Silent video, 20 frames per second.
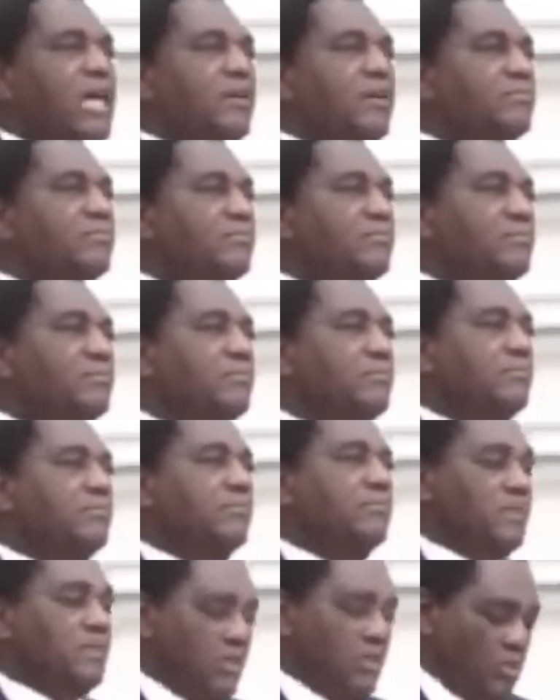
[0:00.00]
time
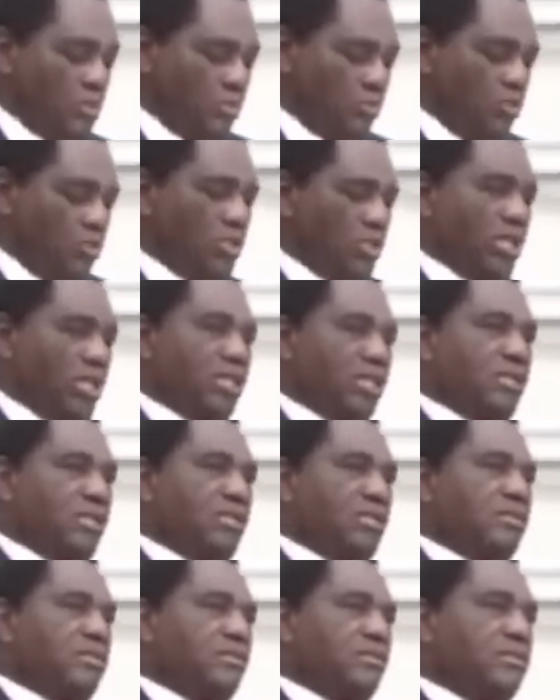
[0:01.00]
to
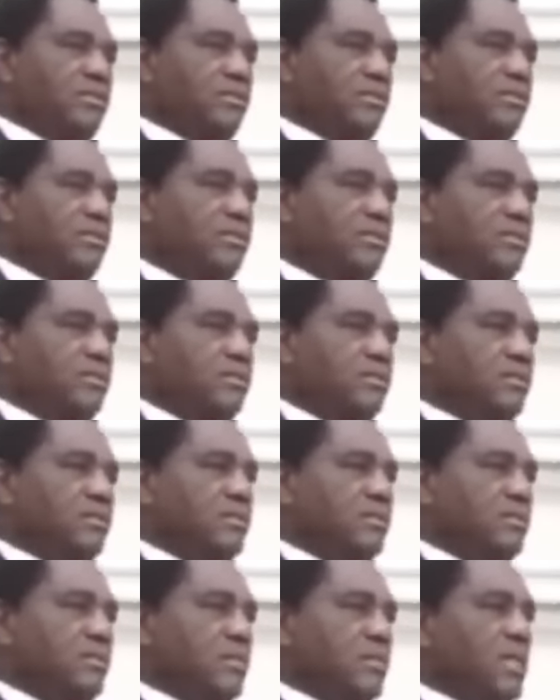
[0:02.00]

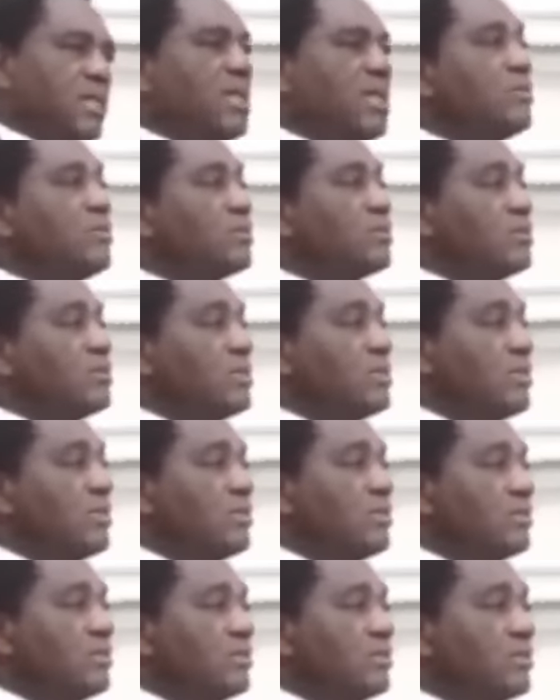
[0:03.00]
check accountant
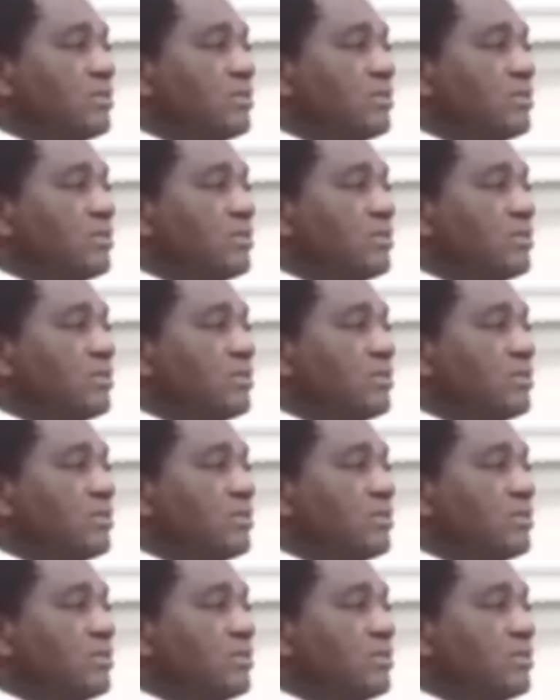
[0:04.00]
general